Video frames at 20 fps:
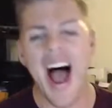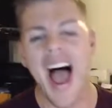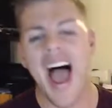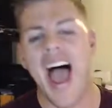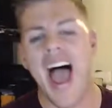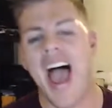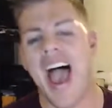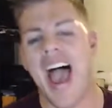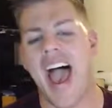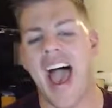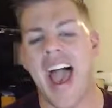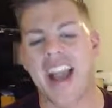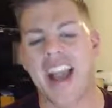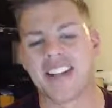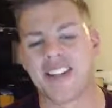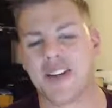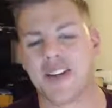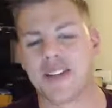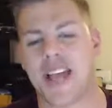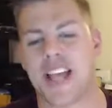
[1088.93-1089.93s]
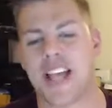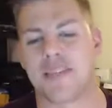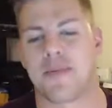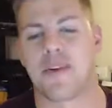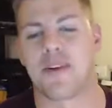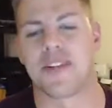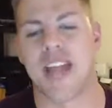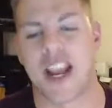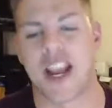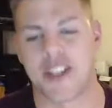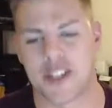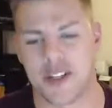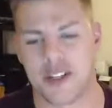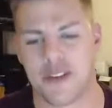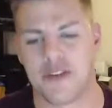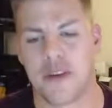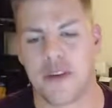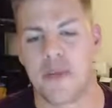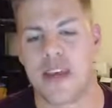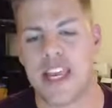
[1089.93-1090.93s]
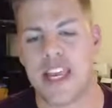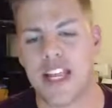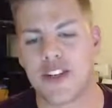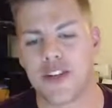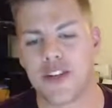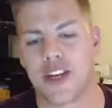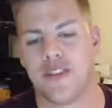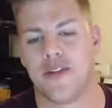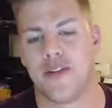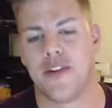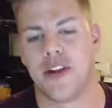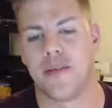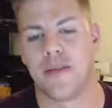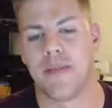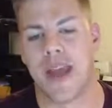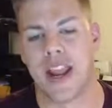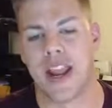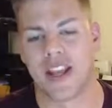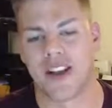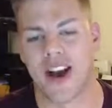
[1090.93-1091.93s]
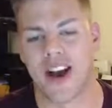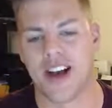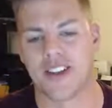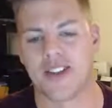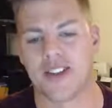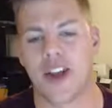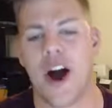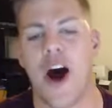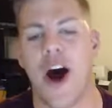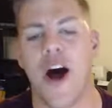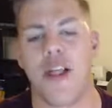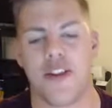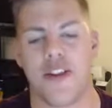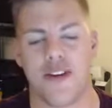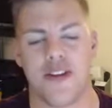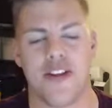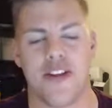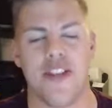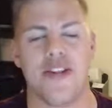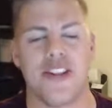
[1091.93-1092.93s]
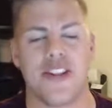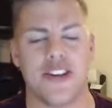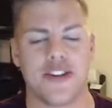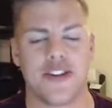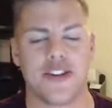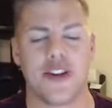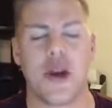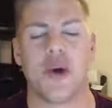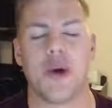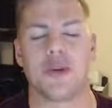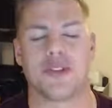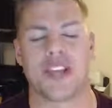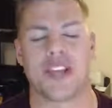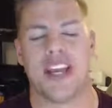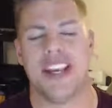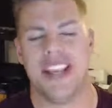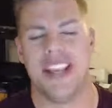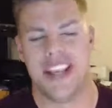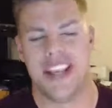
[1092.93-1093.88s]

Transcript: Haktos has protection from each converted mana cost other than the chosen